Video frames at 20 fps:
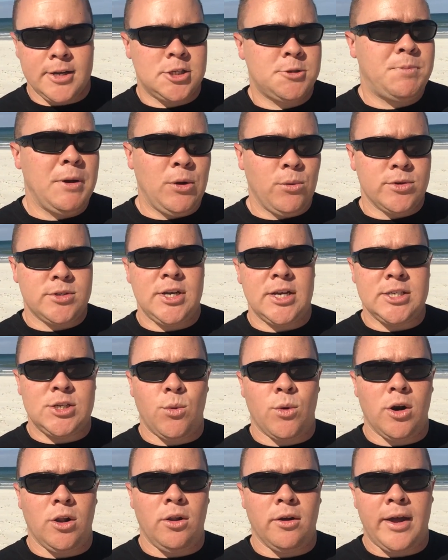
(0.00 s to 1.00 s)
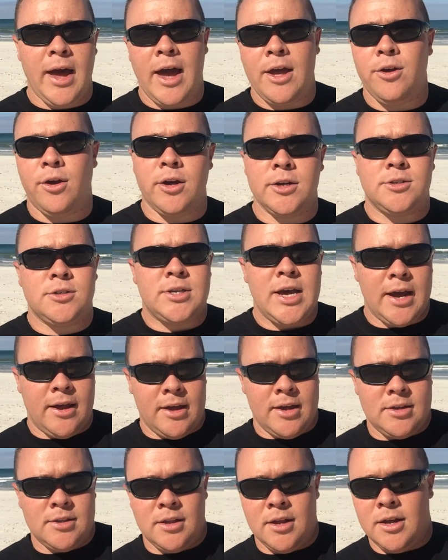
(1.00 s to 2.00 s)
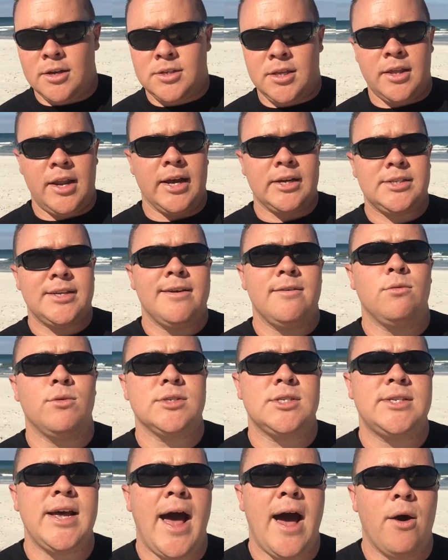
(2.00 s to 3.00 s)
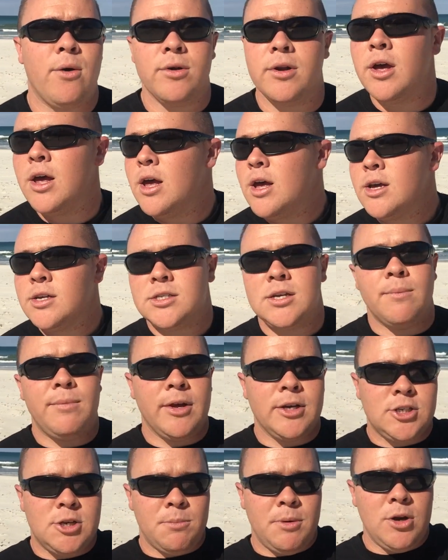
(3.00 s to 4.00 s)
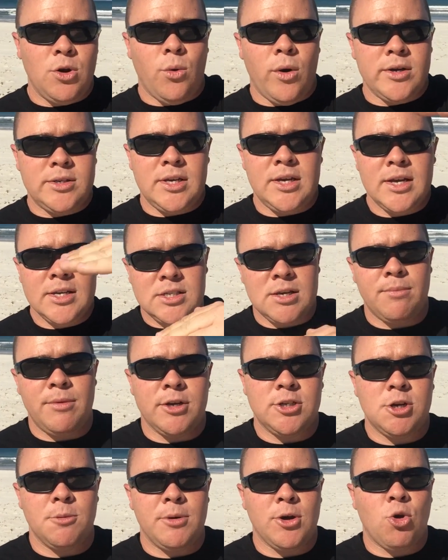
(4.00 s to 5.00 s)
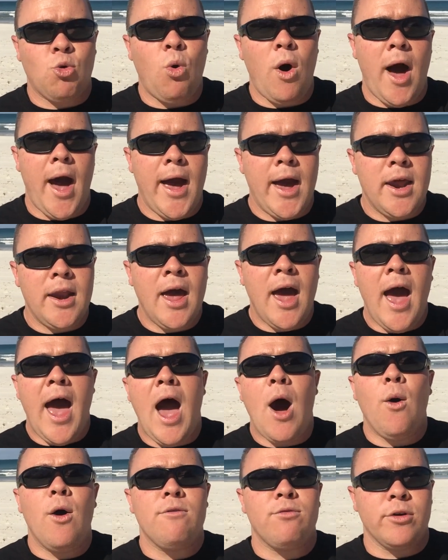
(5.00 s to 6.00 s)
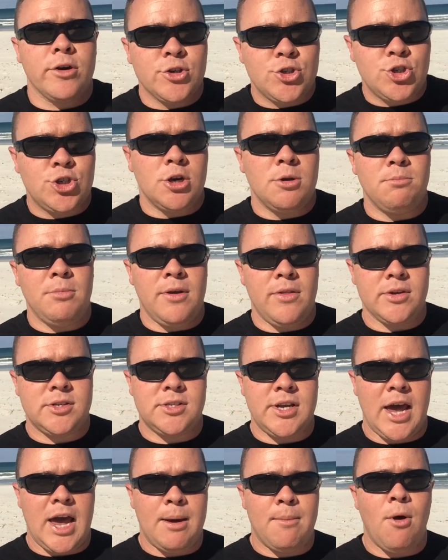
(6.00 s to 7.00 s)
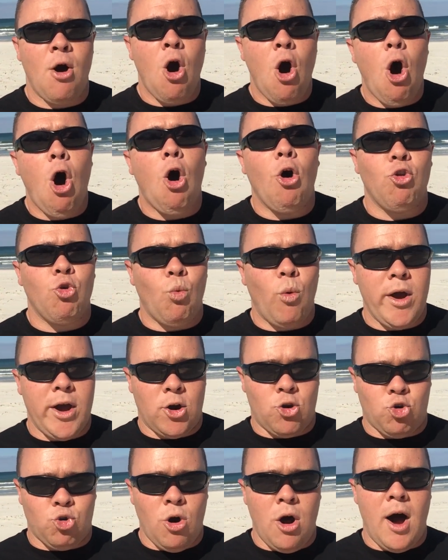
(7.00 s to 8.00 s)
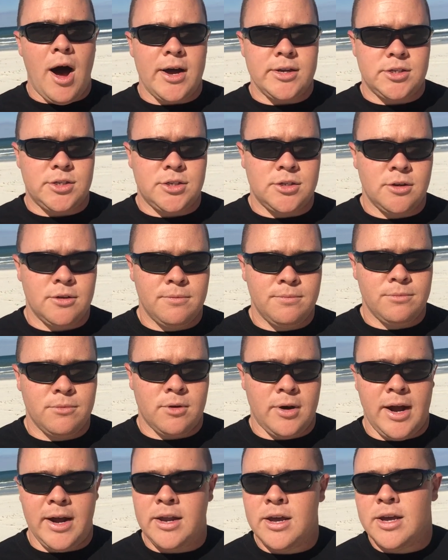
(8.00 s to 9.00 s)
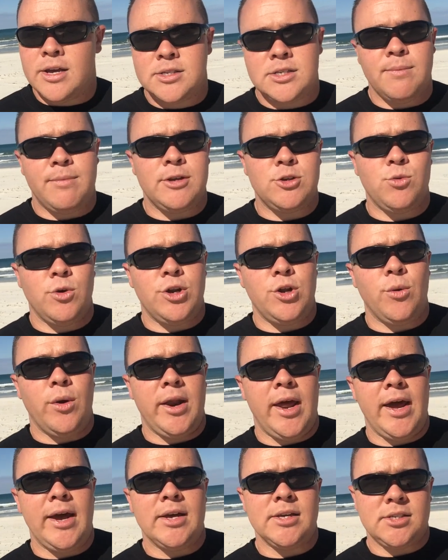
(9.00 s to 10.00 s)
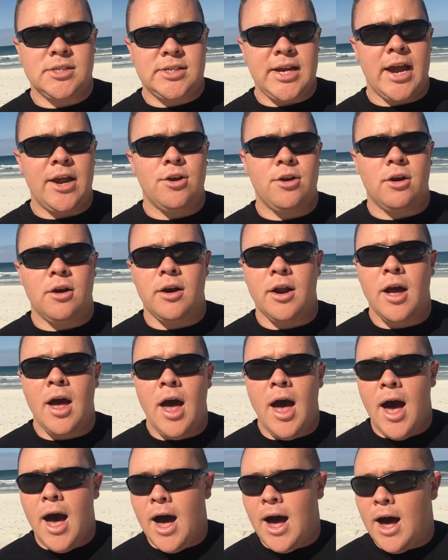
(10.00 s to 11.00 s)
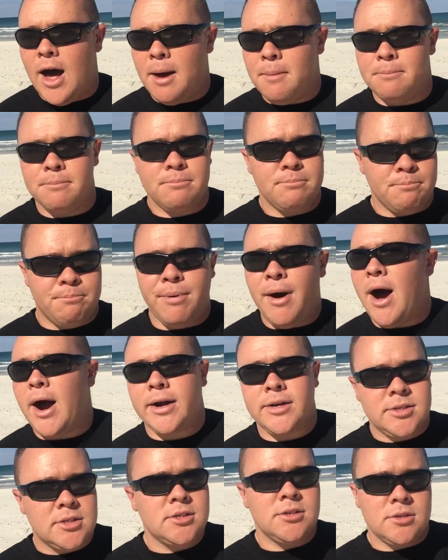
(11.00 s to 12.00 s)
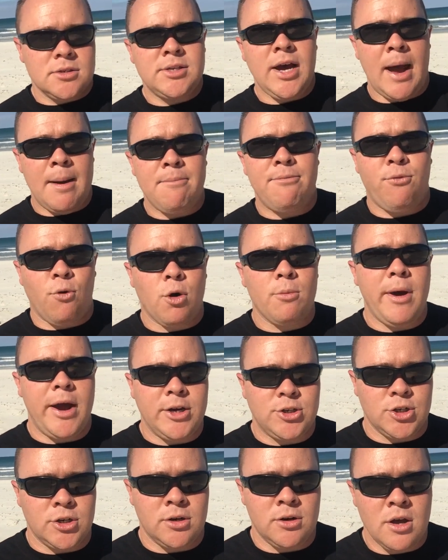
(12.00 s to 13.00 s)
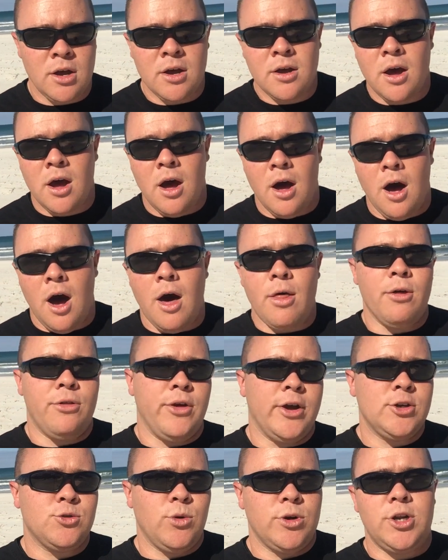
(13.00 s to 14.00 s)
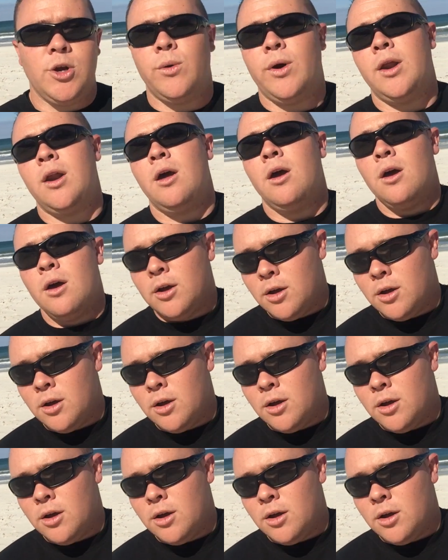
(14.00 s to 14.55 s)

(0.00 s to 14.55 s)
Speed was easy one to look at. You could take it to the next level with sound. Something should be noisy, something should be quiet, however, it shouldn't be the same all the way across, right? Some things we do in a standard box type formation, other things we do in